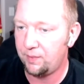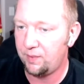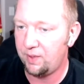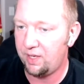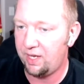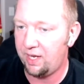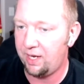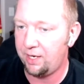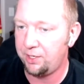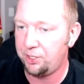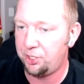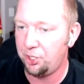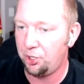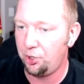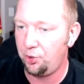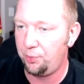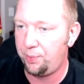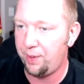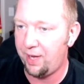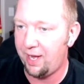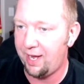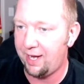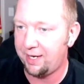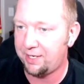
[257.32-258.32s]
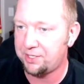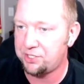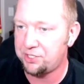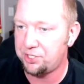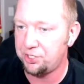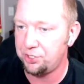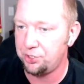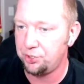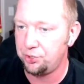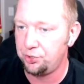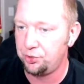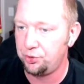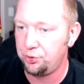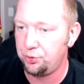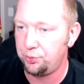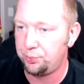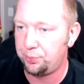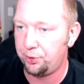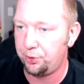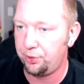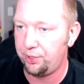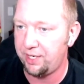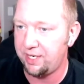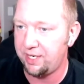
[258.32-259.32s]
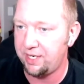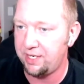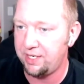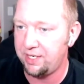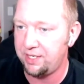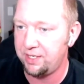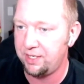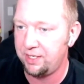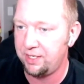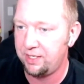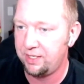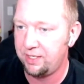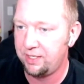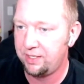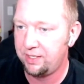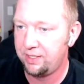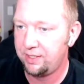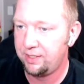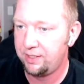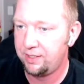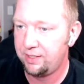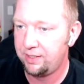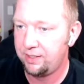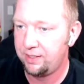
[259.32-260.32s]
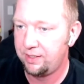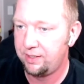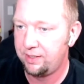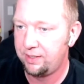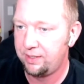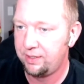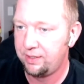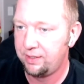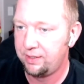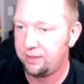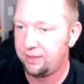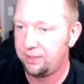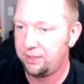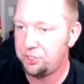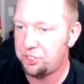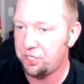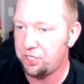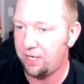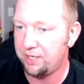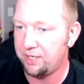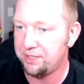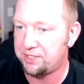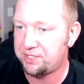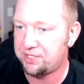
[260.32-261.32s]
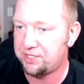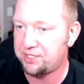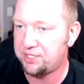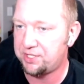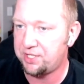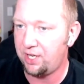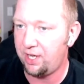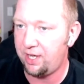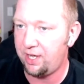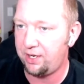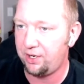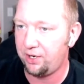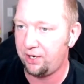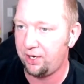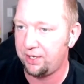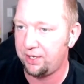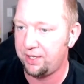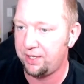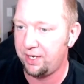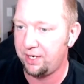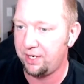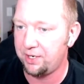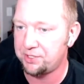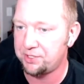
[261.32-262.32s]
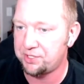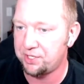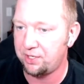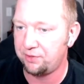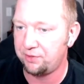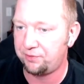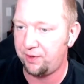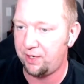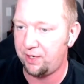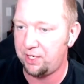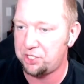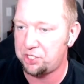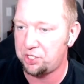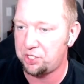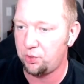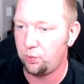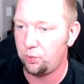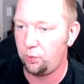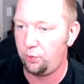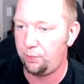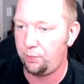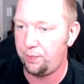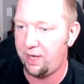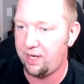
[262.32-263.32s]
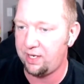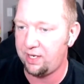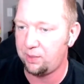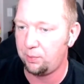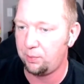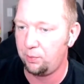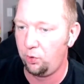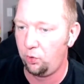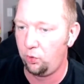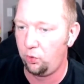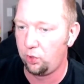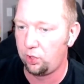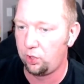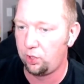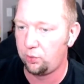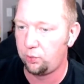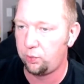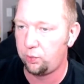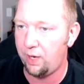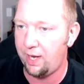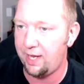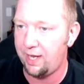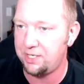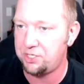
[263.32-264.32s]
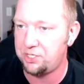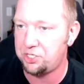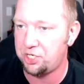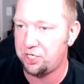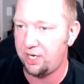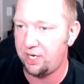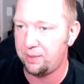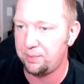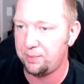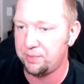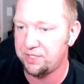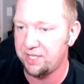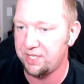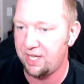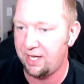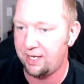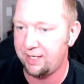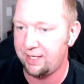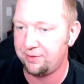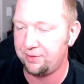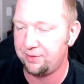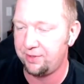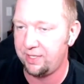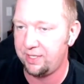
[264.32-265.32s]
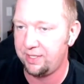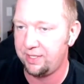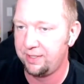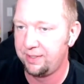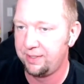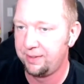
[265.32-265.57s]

and go back to putting John Studd on there so the finisher will make more red gems out of it.